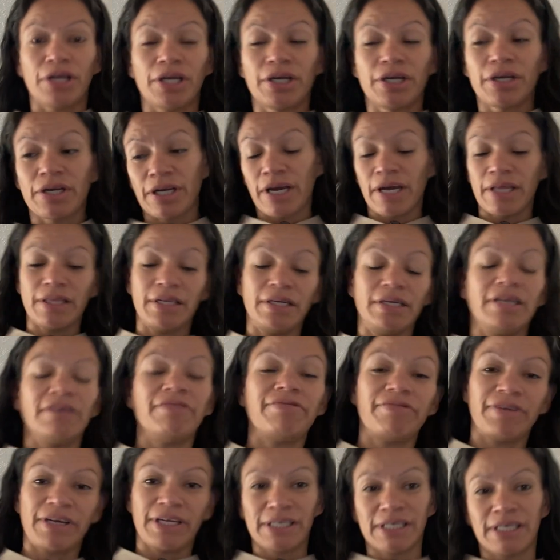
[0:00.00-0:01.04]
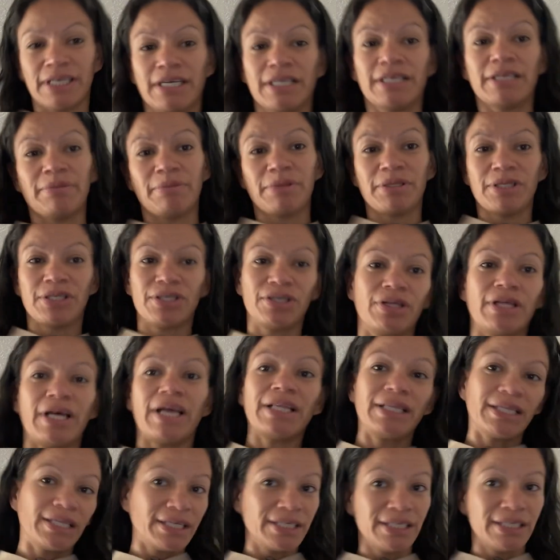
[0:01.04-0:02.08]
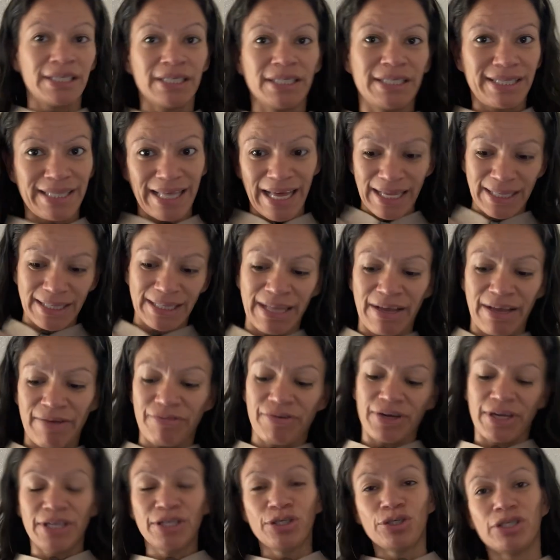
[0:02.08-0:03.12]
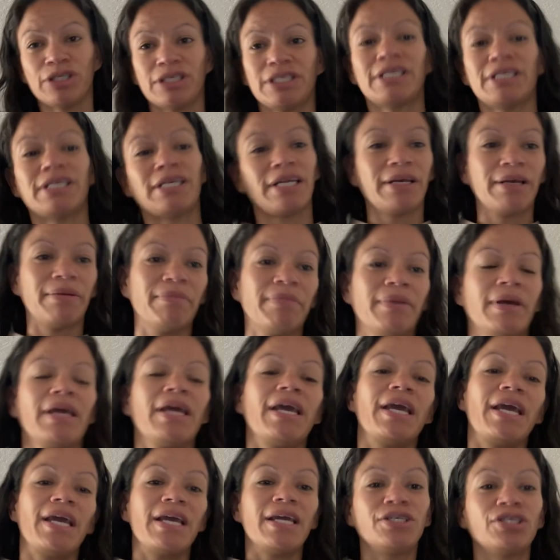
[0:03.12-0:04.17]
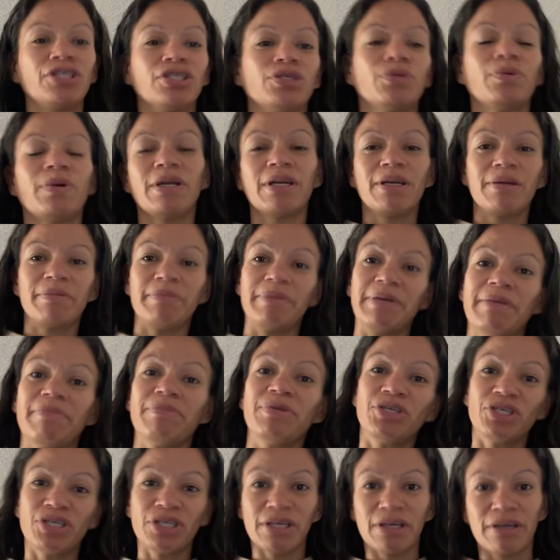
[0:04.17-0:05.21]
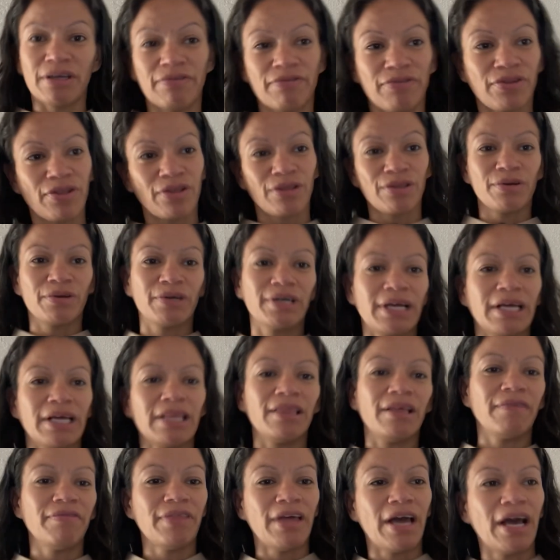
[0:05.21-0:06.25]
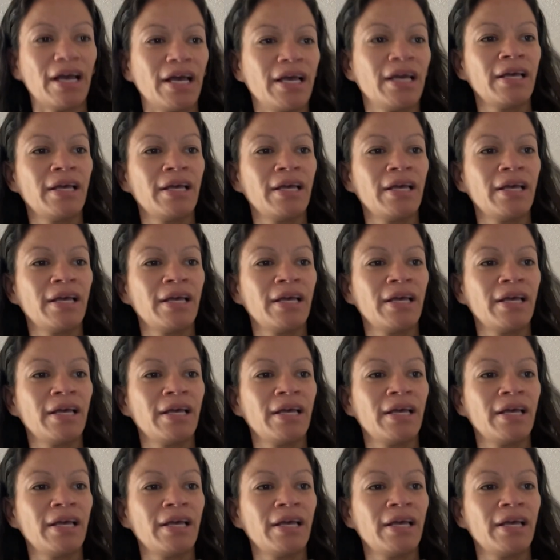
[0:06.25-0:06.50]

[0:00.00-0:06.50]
He could have had the Nephites' kingdom. And so that never interested him. He just wanted to be a missionary for the Lord. I love that.